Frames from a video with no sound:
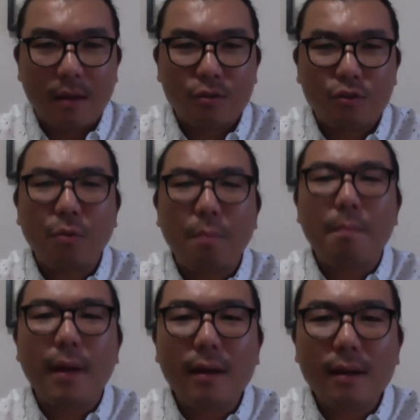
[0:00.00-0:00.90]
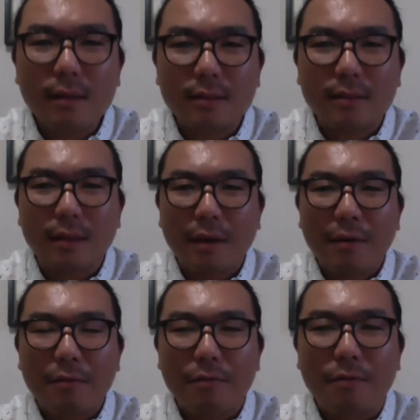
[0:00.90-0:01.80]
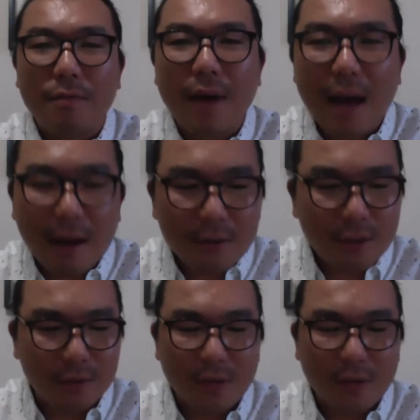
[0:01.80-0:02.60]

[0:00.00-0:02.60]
Tremendous value.